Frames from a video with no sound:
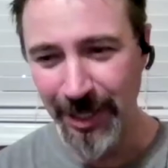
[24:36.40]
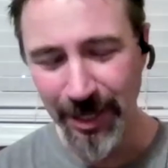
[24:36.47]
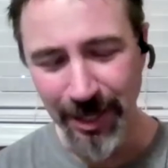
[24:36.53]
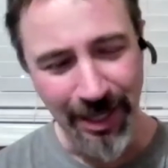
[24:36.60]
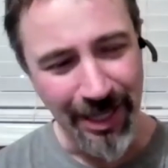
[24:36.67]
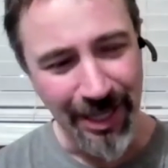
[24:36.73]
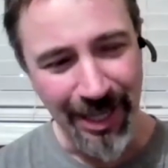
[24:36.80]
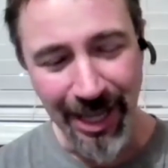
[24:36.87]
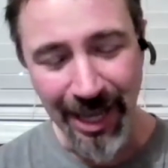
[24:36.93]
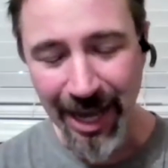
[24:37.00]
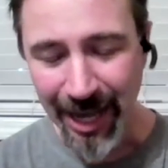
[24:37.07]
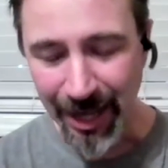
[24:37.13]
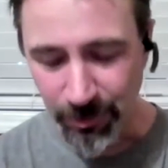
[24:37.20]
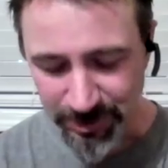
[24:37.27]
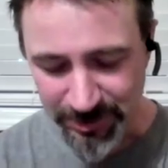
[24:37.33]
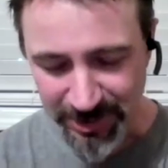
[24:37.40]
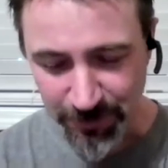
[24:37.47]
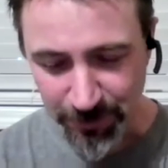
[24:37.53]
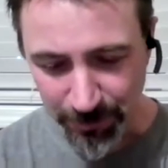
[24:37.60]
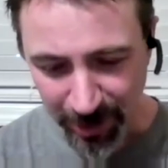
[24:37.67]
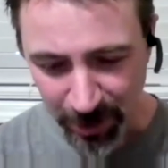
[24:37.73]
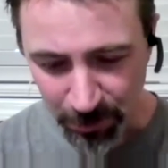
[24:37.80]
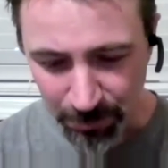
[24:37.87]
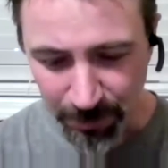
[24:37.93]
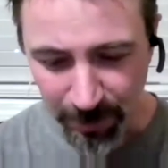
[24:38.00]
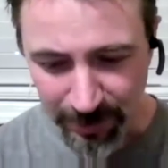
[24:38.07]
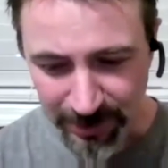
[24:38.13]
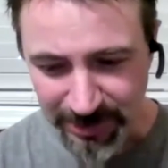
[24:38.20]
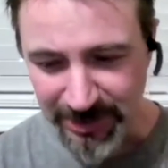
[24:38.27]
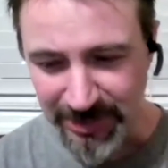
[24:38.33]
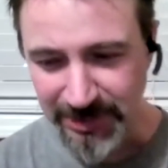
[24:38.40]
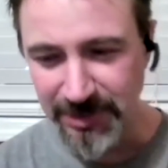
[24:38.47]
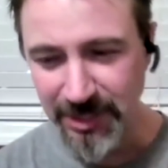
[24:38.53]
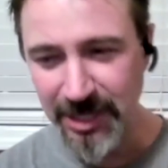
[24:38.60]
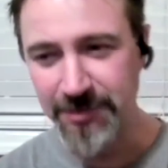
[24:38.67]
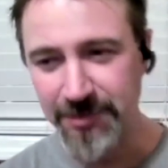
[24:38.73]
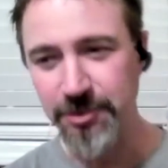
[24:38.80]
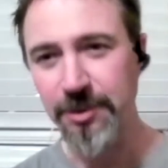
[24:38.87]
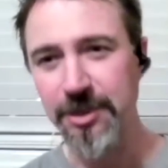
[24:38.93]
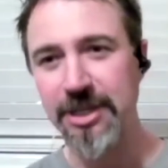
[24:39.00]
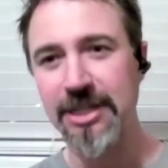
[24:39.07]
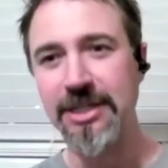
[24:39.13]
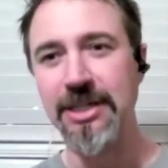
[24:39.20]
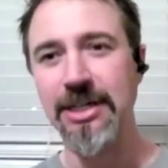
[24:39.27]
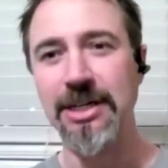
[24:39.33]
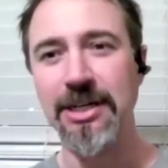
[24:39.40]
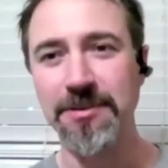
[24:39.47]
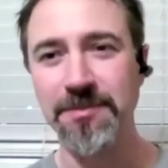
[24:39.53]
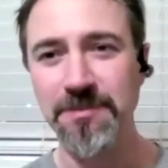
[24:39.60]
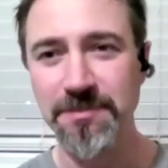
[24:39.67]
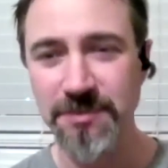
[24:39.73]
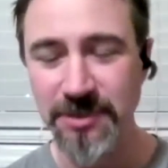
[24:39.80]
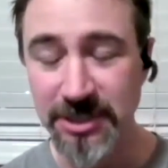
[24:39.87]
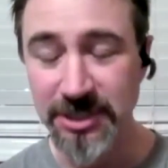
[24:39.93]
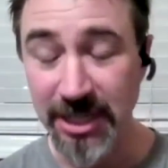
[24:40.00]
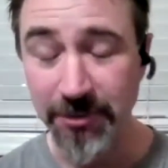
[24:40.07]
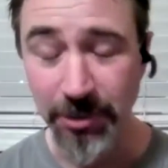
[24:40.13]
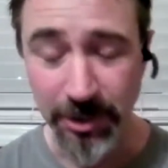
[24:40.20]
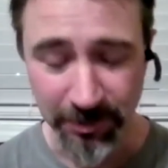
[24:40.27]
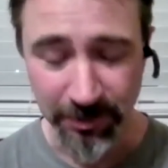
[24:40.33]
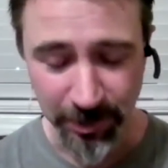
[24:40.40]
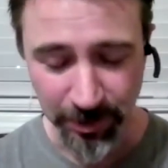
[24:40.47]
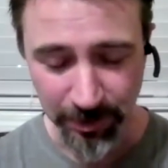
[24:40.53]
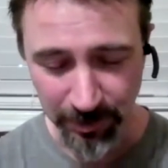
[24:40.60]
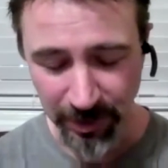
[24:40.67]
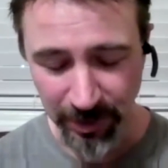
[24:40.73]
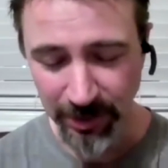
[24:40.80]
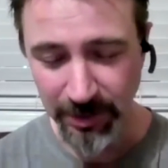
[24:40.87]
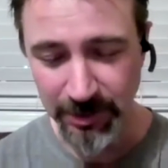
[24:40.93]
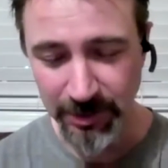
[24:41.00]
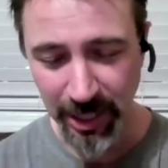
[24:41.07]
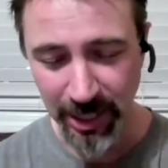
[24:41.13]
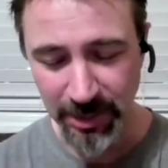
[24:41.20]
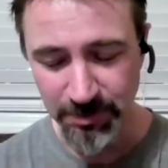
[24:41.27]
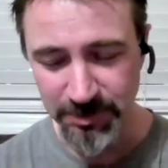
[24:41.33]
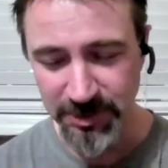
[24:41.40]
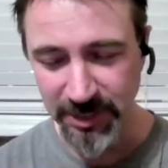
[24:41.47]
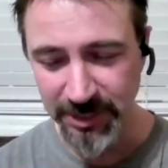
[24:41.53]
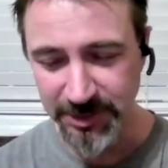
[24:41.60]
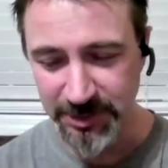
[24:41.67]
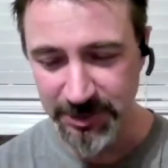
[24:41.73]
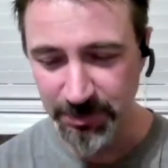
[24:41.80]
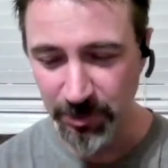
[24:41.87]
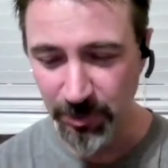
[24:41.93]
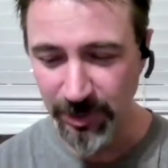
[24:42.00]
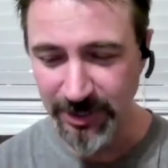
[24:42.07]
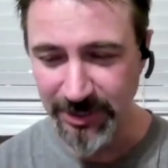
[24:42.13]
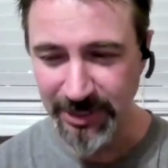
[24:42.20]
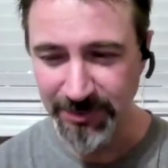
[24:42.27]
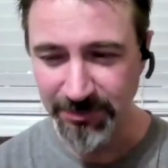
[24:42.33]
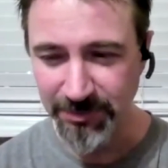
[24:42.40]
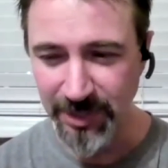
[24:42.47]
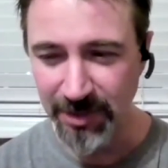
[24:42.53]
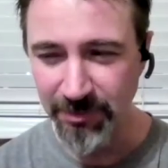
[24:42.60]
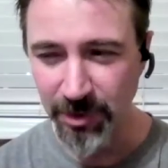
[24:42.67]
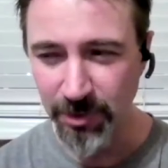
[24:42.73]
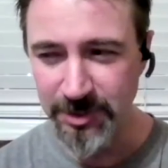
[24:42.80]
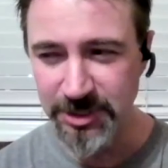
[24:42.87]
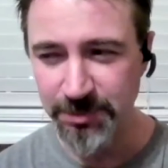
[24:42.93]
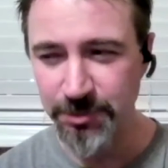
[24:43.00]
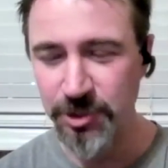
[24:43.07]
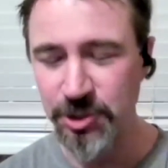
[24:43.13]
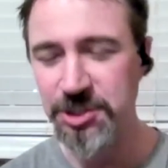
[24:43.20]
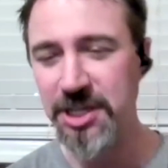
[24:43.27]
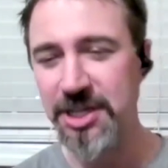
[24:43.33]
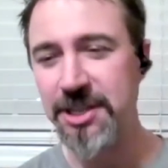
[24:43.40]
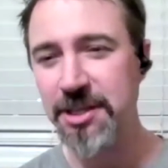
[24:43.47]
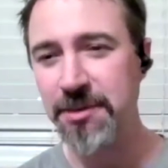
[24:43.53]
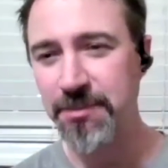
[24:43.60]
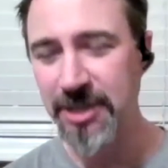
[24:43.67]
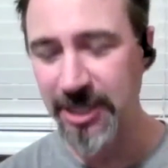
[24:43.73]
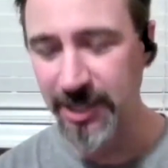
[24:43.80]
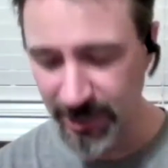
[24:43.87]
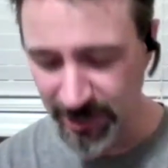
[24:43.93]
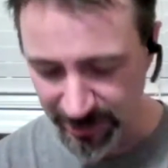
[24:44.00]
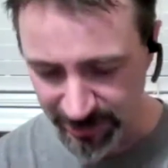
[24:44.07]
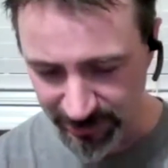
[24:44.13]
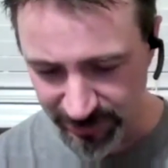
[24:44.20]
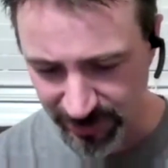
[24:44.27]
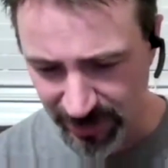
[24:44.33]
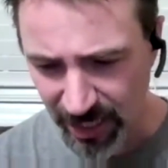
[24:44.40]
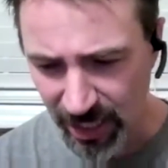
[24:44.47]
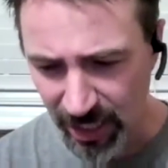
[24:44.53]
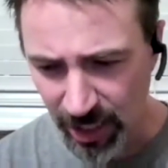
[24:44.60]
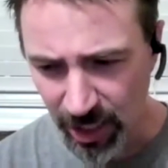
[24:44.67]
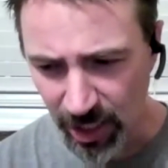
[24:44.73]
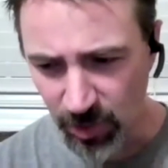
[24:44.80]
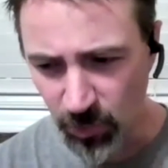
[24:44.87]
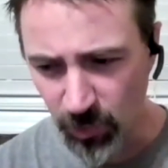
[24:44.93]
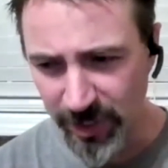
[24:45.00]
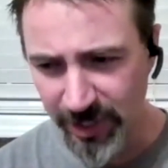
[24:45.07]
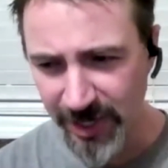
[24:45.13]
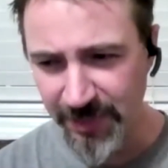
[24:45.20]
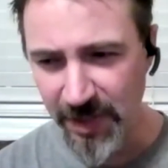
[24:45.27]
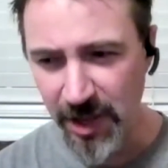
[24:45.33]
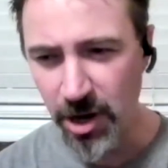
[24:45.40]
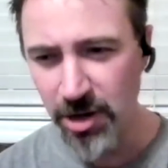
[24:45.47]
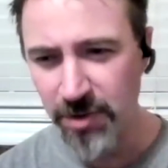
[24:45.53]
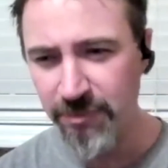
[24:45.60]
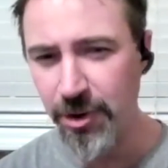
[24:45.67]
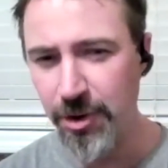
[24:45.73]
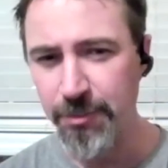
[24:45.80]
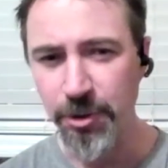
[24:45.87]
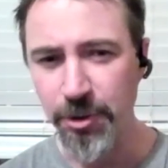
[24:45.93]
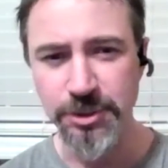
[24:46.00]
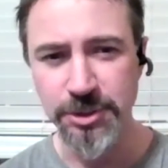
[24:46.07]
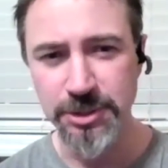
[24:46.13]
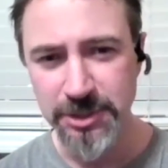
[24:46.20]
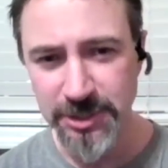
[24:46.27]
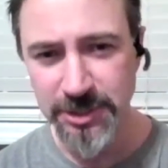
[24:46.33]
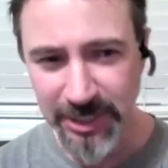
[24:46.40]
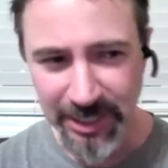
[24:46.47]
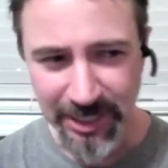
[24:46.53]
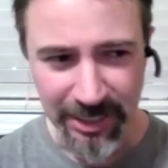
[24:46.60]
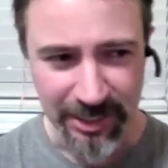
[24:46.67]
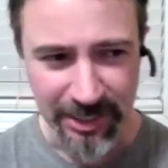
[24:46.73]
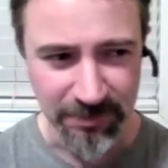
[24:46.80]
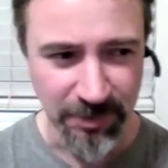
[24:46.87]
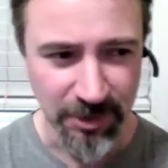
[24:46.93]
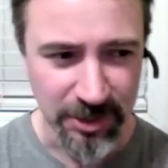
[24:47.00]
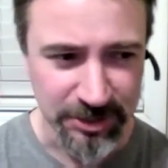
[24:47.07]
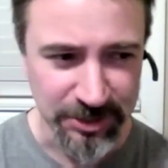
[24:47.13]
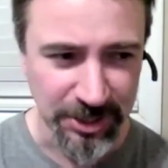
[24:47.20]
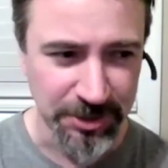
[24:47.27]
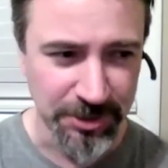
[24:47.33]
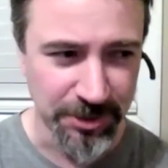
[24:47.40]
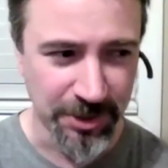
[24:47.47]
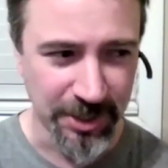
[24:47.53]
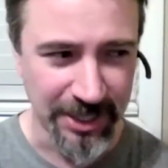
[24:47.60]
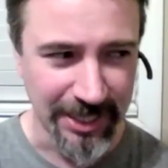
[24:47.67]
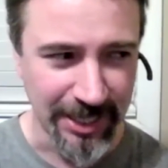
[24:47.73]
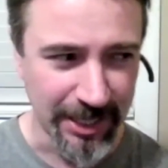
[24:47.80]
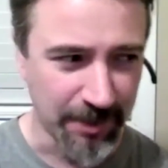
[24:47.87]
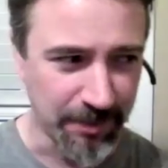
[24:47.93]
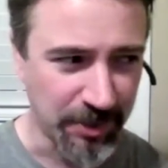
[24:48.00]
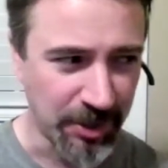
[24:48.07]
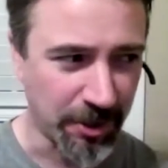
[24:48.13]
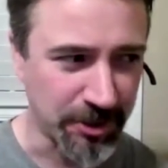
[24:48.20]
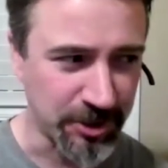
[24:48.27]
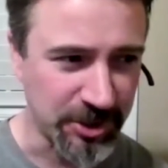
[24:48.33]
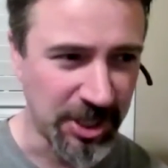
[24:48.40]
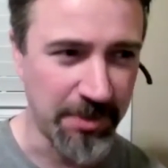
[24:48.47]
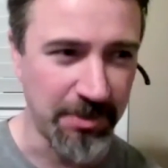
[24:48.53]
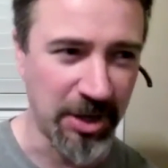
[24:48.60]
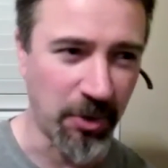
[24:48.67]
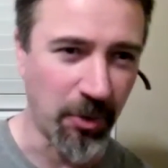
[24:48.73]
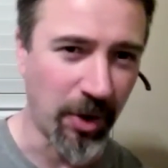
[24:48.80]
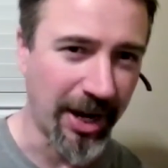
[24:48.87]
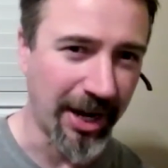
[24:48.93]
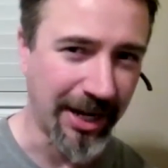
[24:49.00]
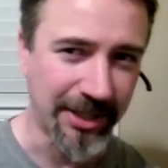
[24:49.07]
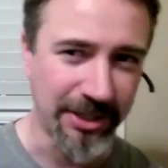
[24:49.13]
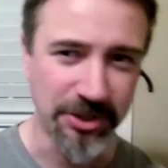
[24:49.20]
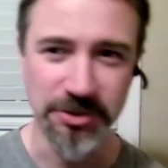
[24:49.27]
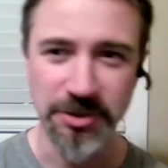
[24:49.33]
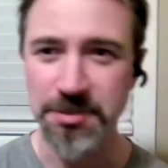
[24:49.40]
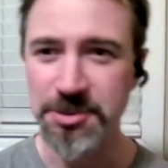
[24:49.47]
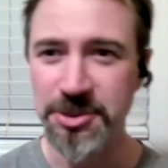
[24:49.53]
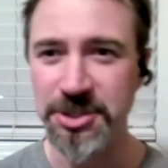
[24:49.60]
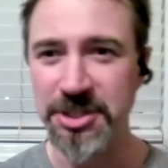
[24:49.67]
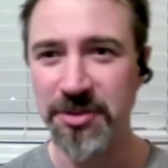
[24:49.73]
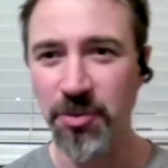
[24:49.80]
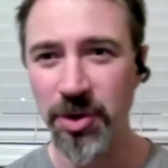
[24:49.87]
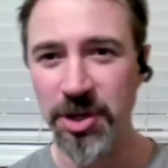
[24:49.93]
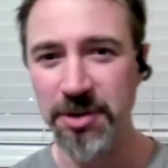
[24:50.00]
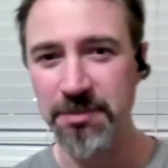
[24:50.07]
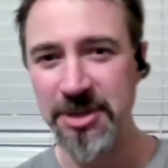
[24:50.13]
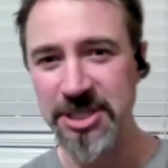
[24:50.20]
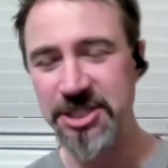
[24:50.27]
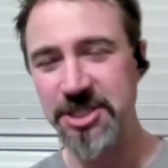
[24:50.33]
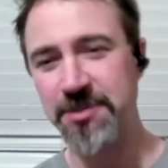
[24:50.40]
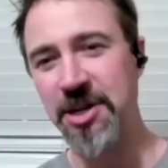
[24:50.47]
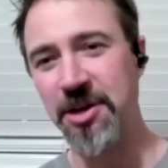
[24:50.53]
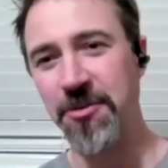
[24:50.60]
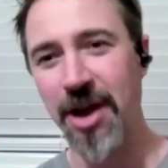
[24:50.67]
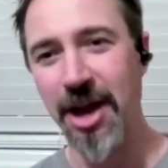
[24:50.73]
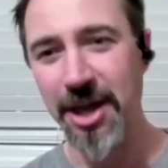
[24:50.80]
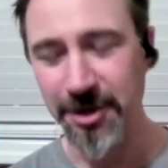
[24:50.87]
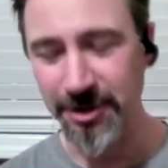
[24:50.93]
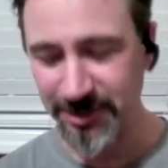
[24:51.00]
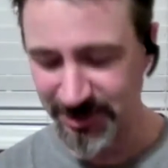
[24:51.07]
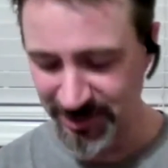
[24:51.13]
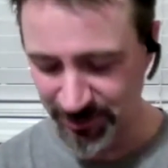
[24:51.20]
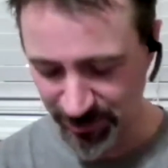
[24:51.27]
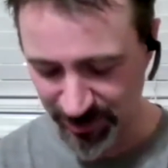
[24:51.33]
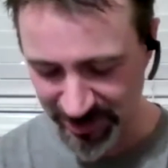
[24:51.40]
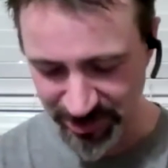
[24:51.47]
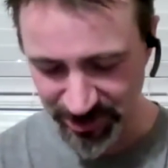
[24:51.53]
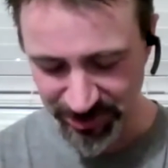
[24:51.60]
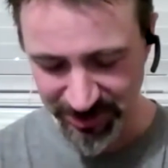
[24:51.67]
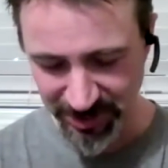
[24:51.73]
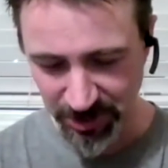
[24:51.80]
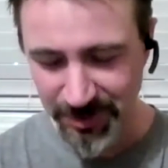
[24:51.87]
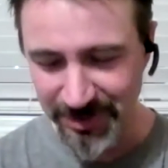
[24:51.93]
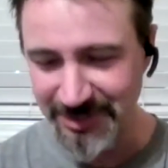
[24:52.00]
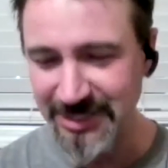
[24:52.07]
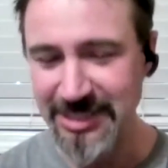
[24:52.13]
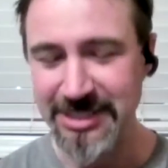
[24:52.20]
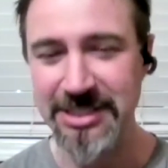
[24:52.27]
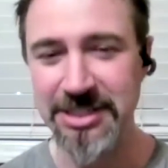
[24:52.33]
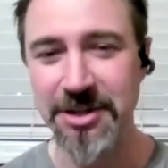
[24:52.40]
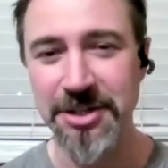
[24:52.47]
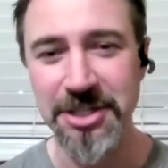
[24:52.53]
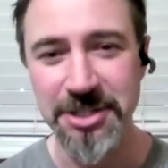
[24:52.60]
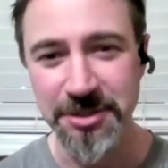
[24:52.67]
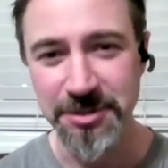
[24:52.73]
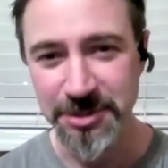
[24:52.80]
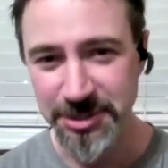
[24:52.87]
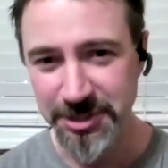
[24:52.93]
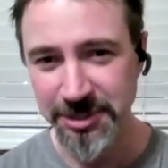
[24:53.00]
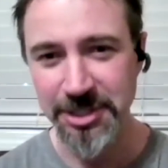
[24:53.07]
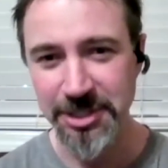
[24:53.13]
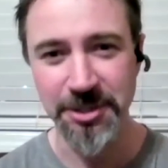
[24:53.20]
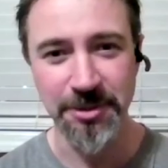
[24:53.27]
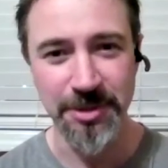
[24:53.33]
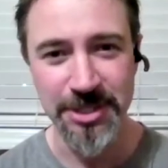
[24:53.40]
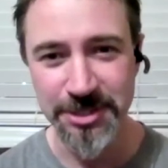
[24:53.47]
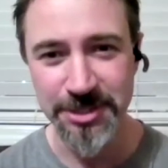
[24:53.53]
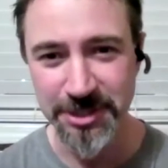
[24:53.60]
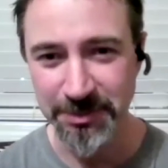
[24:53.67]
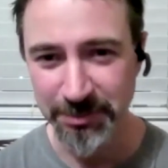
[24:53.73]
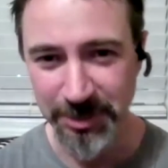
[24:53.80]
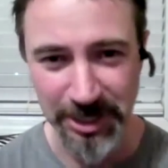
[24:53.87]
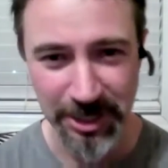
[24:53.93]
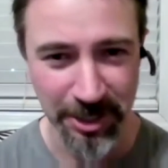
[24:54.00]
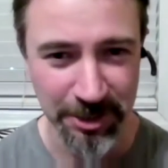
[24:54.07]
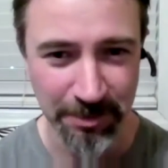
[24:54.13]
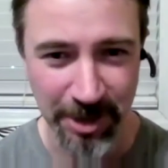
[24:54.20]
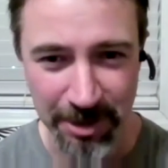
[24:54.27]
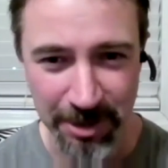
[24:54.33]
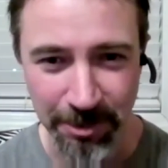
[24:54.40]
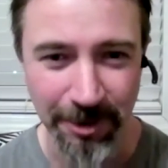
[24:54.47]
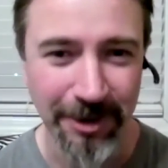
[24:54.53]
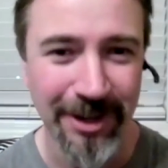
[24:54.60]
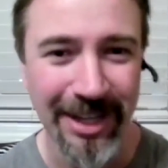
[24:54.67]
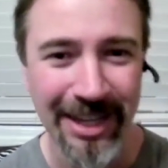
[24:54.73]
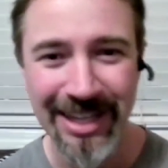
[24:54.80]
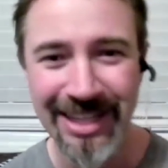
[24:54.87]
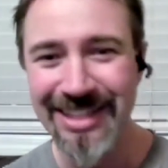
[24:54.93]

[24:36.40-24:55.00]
I will say, for my own part, after reading several of your columns at this point. I've always appreciated them because, on one hand, they are very personal. It falls under the Ernest Hemingway description of what it means to be a writer, where he just said, "Oh, it's easy. All you do is slit your wrists and bleed on the paper."